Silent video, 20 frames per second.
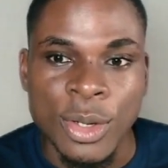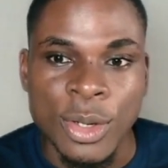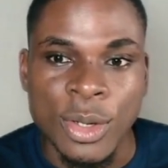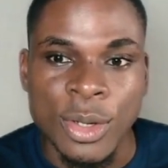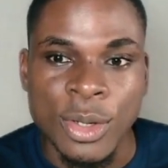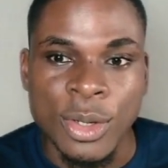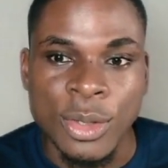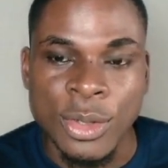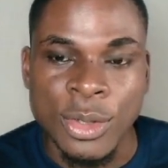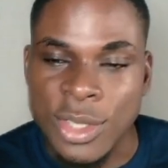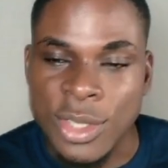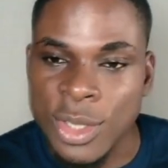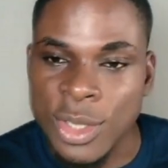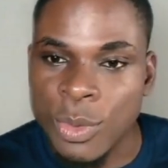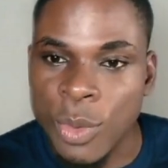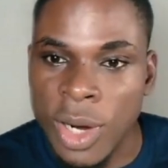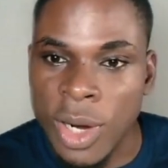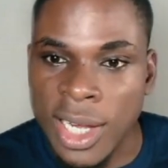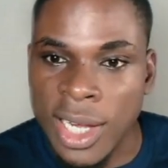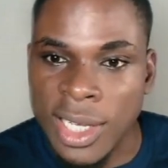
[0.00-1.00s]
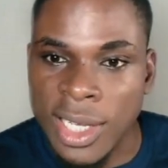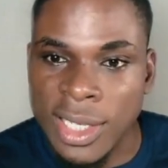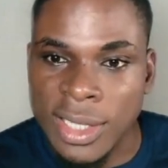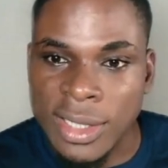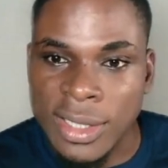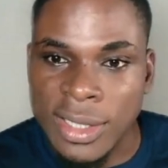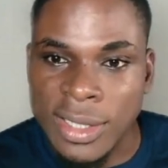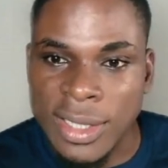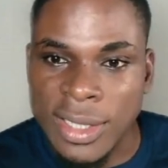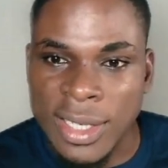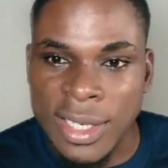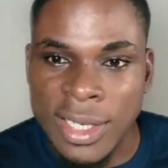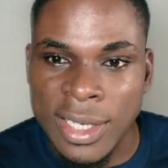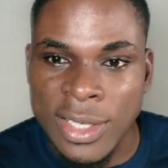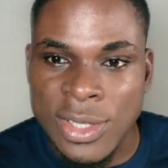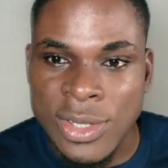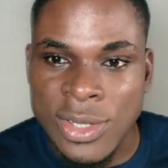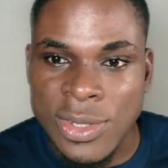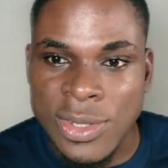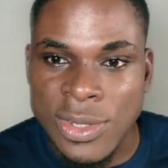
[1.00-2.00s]
You see why it
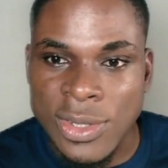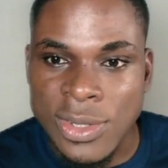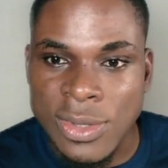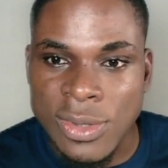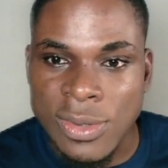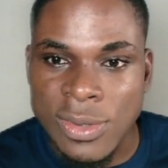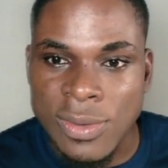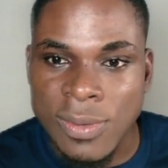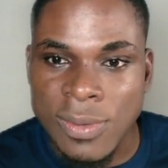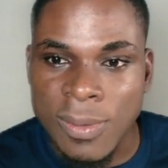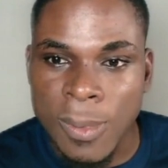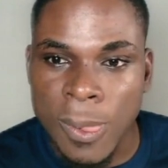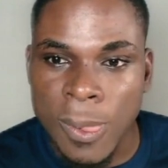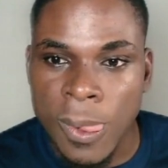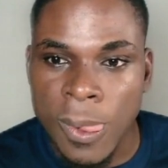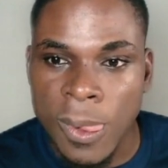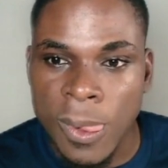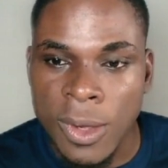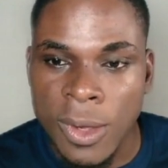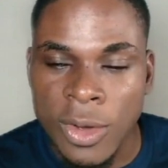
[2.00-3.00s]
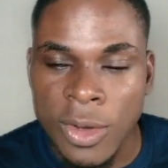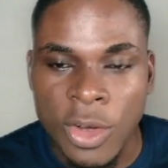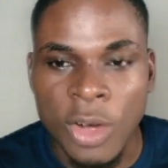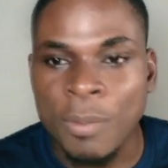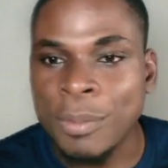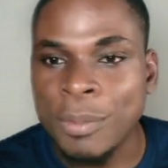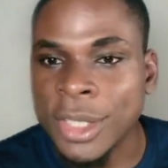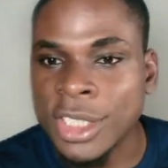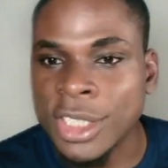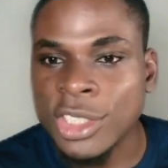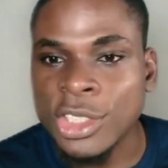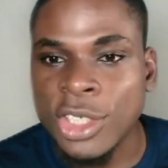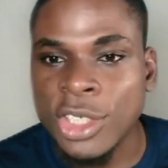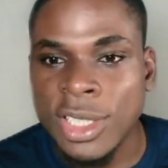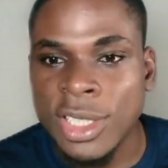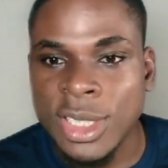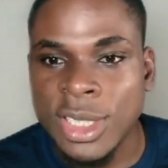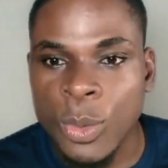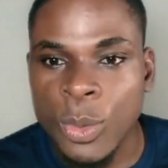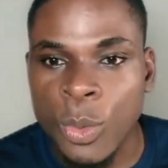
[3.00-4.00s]
is competition
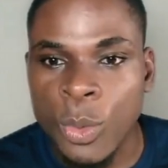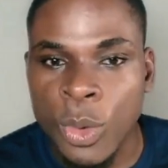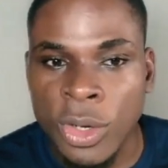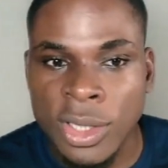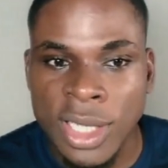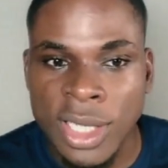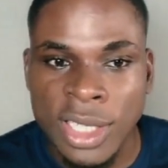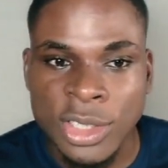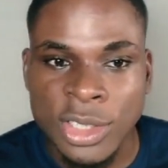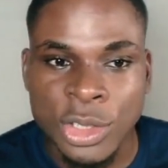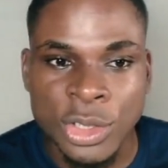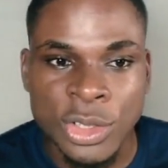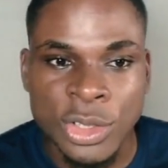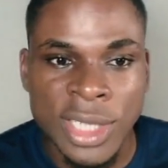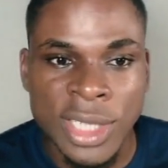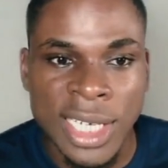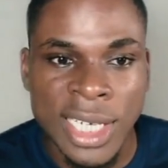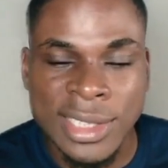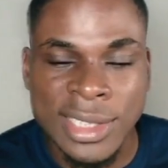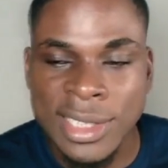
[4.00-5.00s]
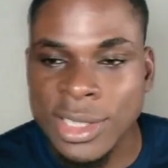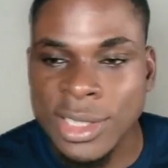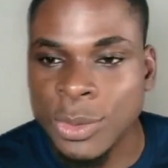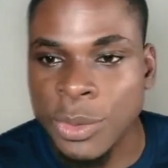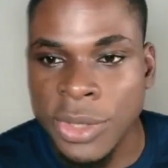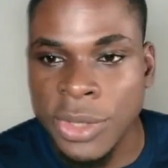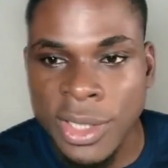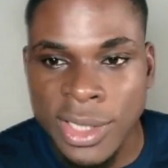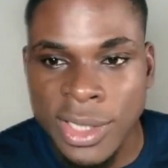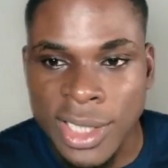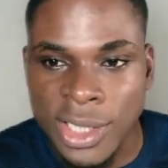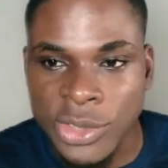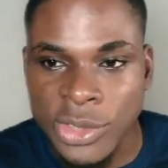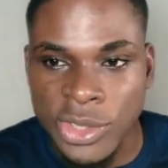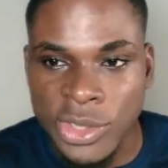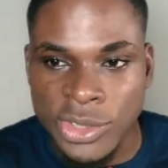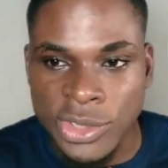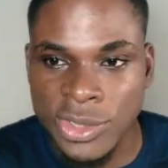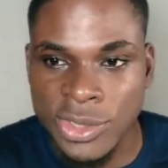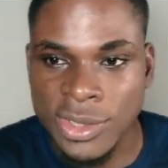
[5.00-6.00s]
is a word that shouldn't exist within the
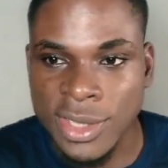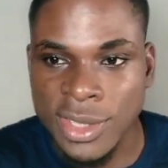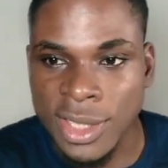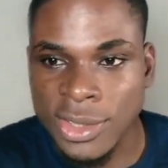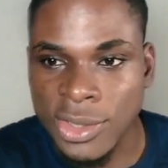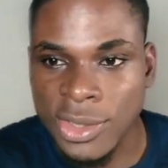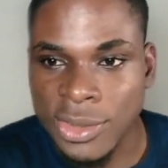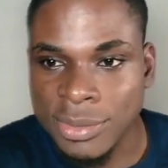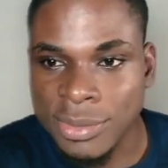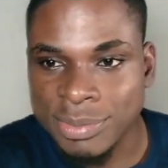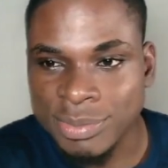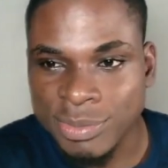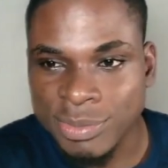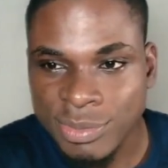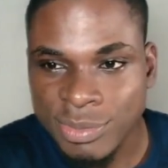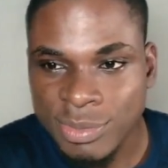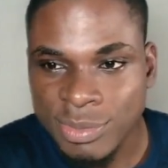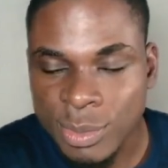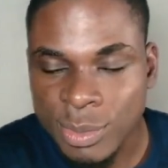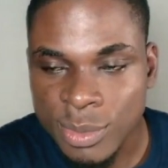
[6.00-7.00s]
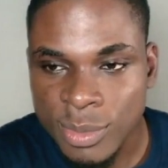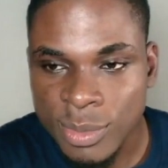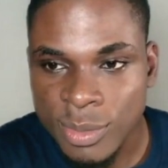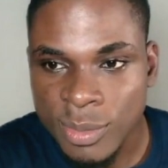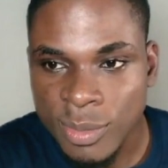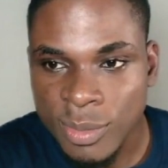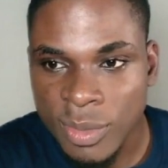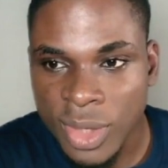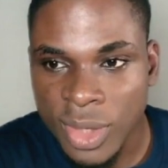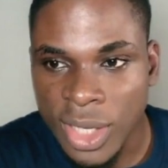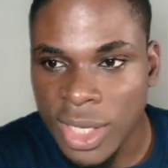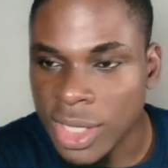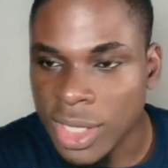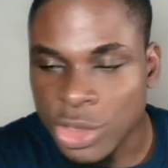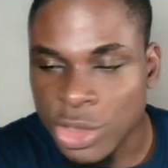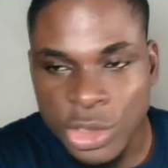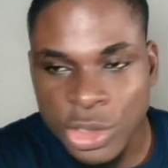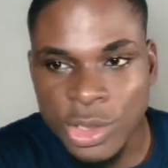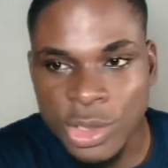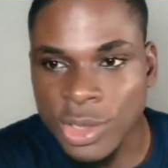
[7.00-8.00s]
education sector.
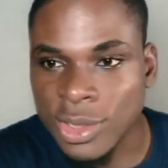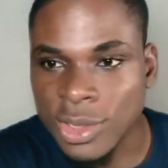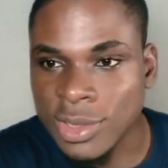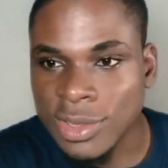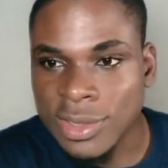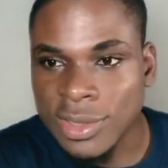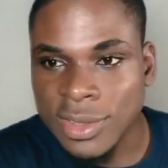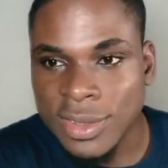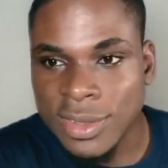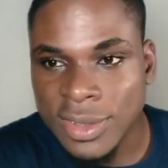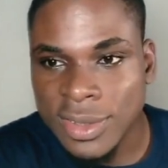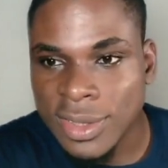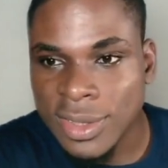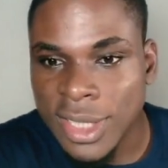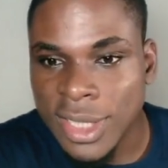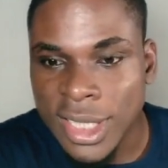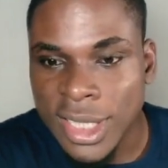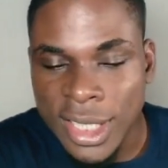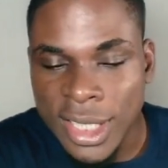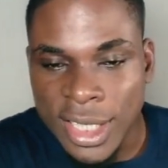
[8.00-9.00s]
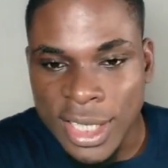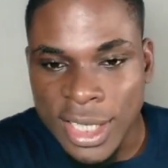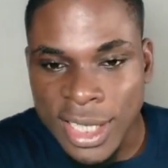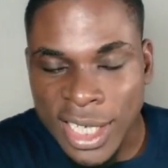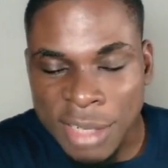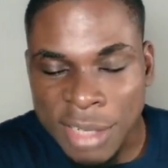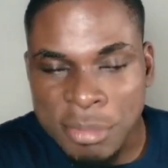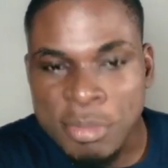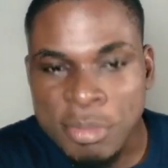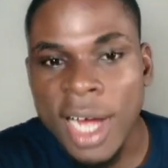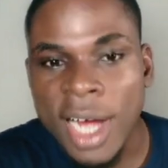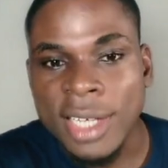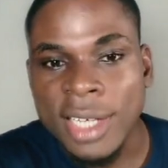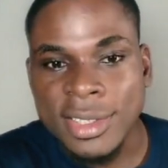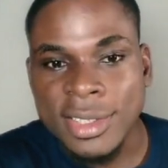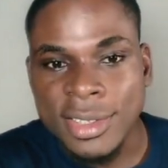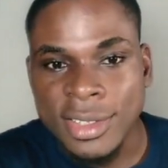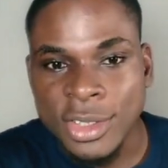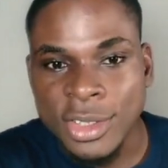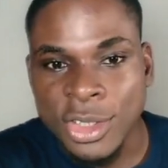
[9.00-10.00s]
Shouldn't. Impact
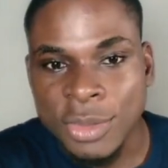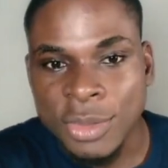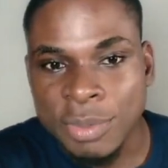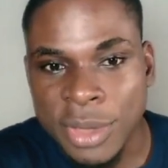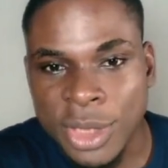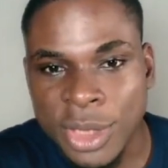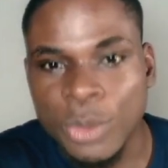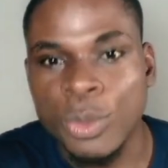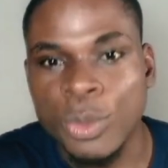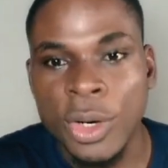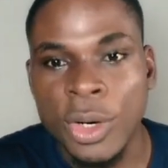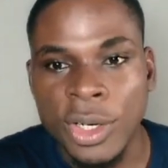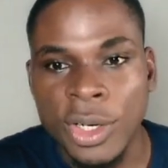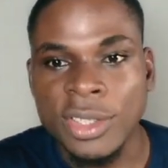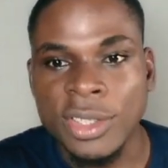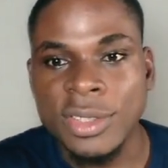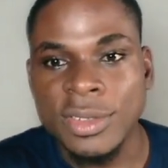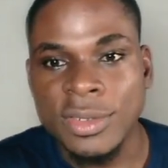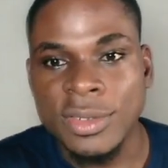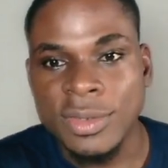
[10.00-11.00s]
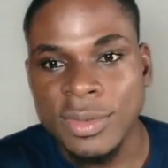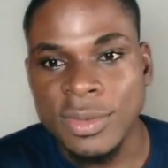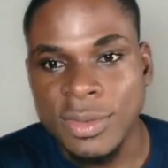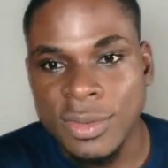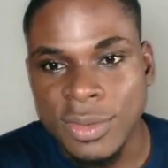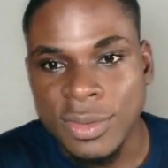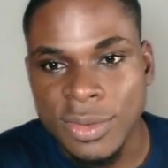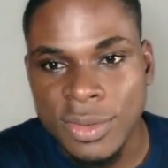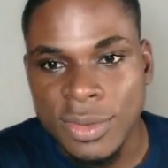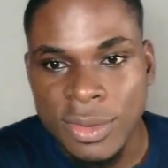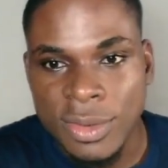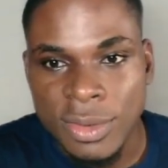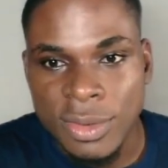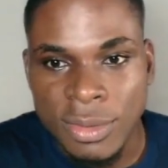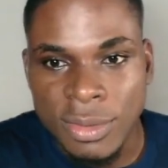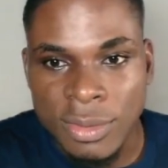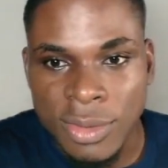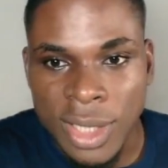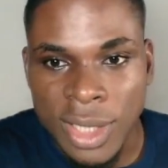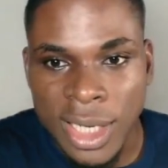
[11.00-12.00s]
should be the word,
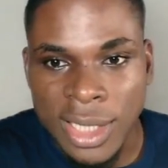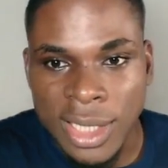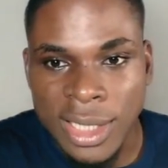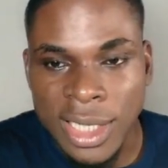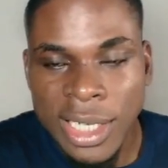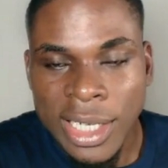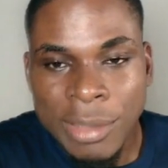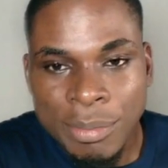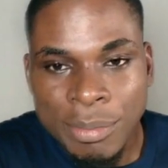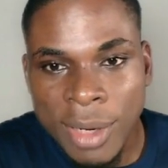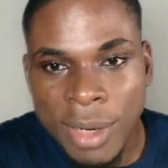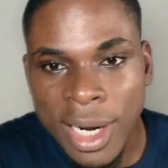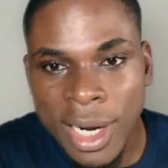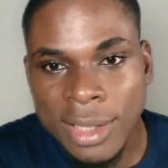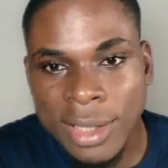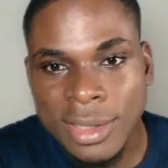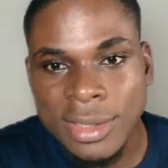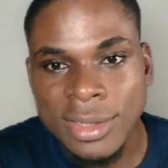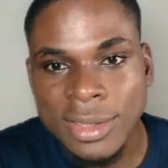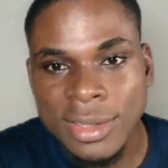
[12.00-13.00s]
right? Impact.